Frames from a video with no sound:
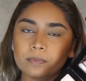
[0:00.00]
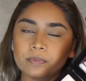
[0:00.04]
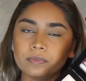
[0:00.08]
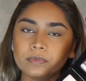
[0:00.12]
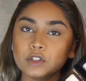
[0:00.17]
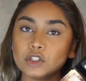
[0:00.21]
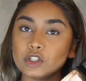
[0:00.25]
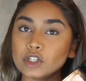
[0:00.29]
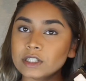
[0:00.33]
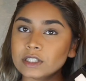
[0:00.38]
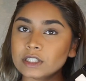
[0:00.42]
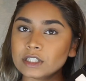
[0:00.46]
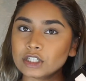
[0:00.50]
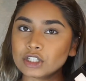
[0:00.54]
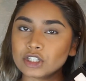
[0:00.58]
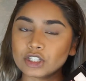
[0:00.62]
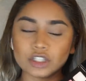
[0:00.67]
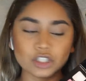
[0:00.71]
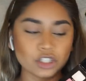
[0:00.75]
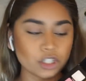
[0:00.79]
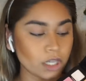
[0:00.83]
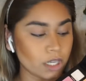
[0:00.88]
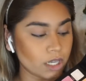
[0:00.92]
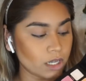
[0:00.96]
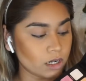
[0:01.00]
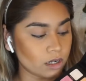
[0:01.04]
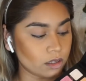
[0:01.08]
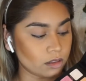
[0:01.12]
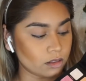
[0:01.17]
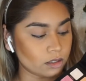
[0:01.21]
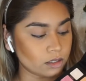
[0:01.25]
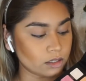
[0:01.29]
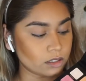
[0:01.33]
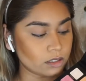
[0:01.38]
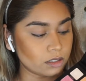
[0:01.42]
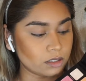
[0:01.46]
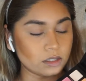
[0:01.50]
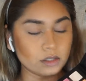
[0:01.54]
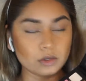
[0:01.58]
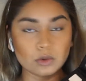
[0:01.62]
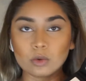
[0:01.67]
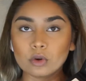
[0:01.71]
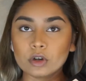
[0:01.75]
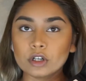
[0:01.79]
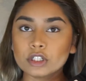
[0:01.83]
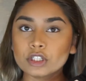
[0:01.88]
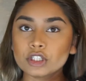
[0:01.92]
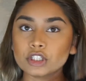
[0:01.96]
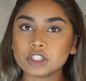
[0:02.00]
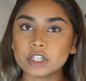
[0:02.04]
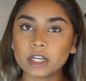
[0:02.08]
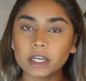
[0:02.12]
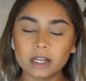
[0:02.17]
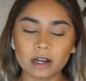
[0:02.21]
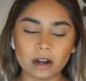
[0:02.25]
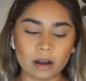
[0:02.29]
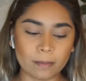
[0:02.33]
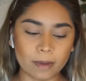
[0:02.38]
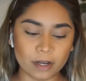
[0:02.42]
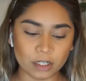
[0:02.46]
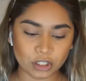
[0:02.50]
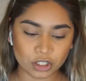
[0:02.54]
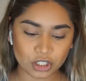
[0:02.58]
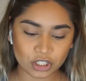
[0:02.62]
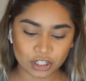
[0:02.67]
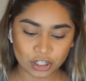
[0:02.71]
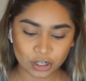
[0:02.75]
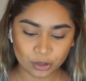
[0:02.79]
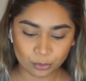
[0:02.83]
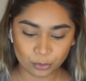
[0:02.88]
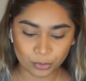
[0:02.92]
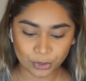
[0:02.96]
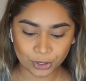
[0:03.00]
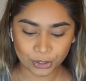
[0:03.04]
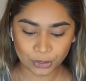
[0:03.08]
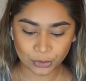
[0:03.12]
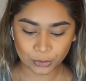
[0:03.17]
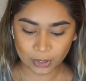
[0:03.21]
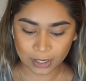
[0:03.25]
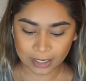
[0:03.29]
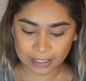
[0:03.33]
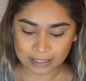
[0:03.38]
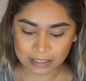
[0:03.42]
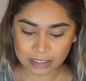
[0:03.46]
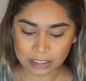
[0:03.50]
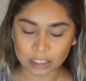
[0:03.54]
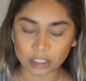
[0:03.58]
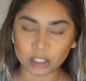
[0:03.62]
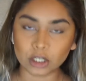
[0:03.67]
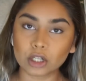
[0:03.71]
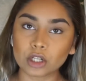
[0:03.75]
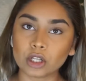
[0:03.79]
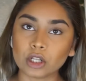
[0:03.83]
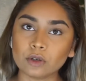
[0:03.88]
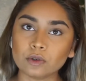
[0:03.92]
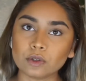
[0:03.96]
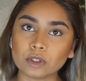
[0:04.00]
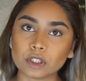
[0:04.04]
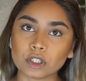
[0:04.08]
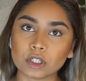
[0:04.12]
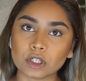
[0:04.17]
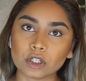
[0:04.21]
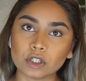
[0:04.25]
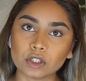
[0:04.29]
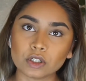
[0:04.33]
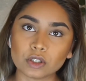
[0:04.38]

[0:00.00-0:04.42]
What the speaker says: transition shade, and this is an orange shade. I'm actually going to bring you guys in closer.